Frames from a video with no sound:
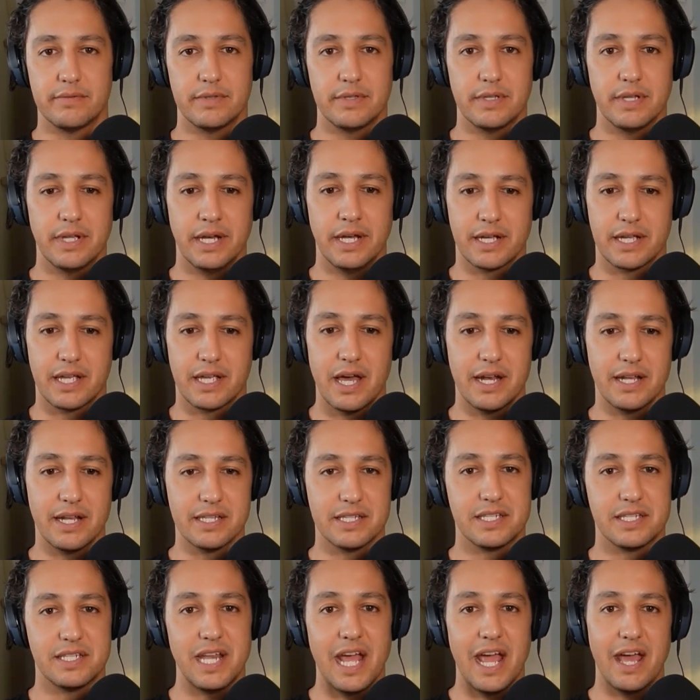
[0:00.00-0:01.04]
a kind of
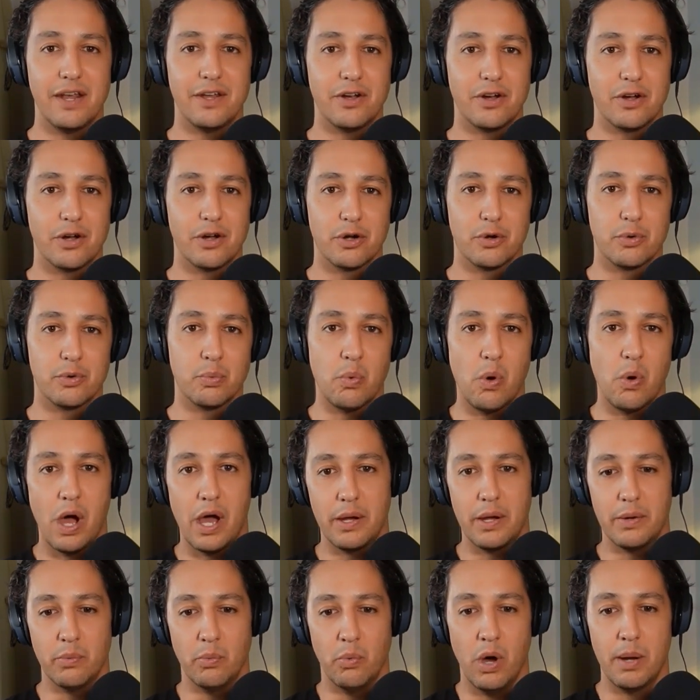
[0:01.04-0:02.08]
standard
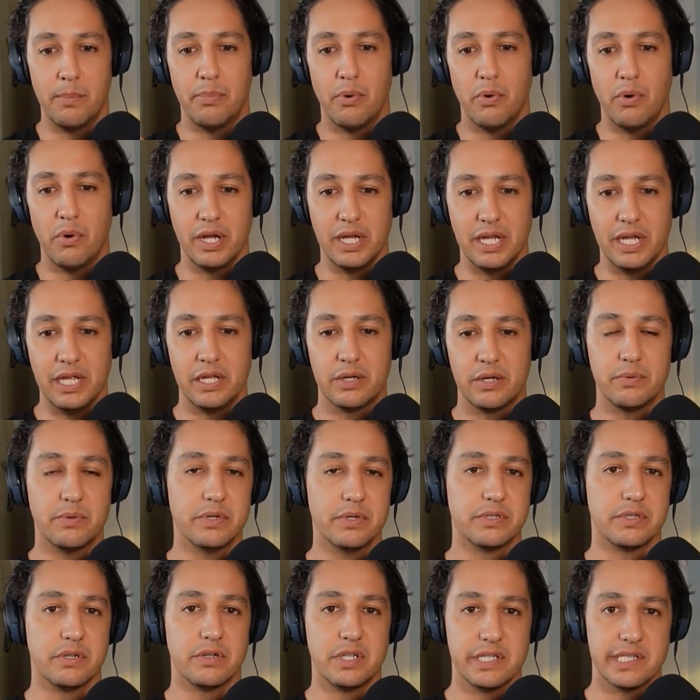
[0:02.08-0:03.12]
what 1 point
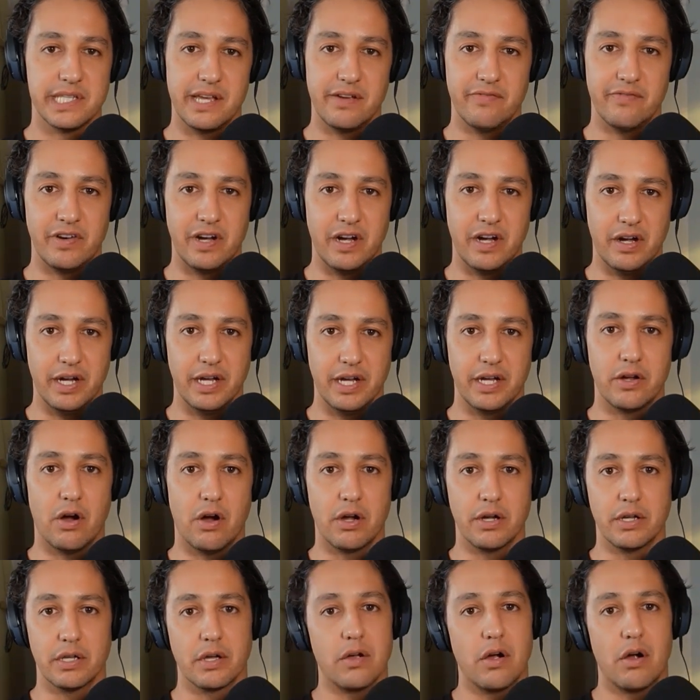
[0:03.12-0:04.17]
equals, or does that vary
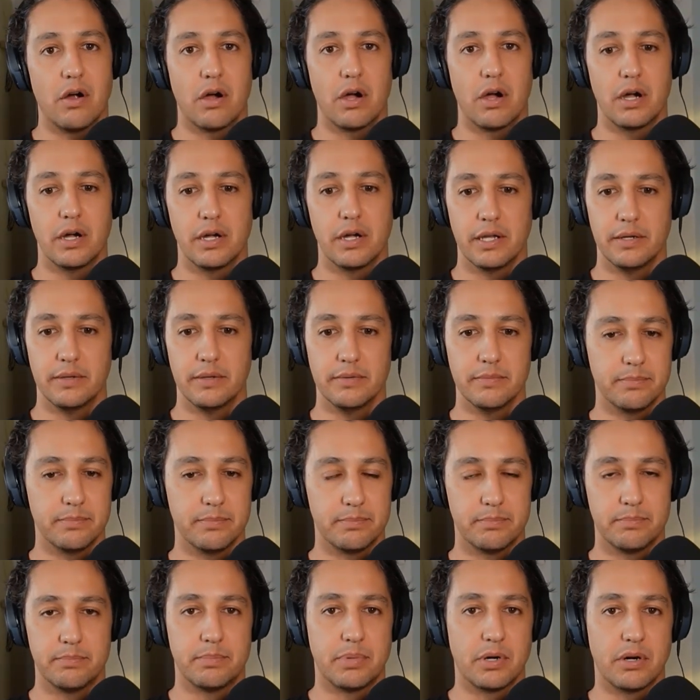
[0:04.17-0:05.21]
card to card and
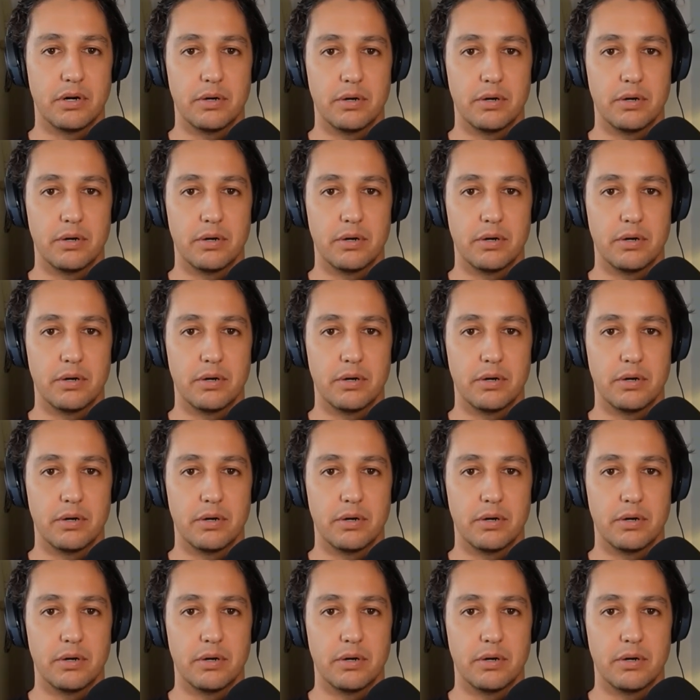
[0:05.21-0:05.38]
per